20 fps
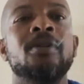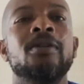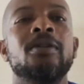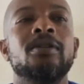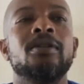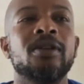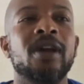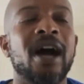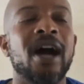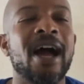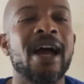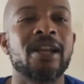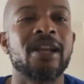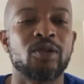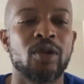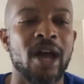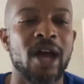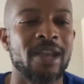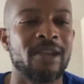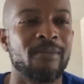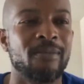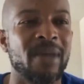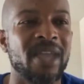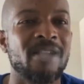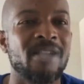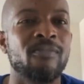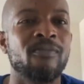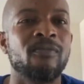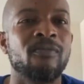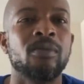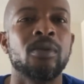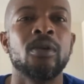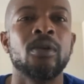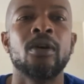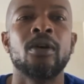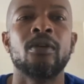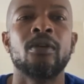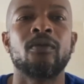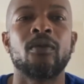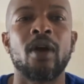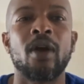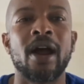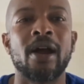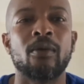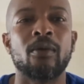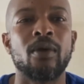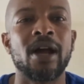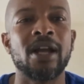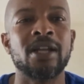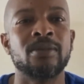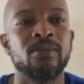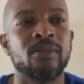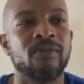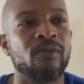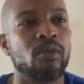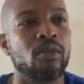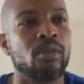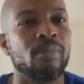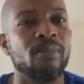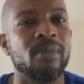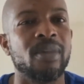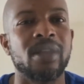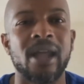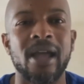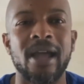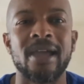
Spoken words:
Now, I had tried to make fried rice before, but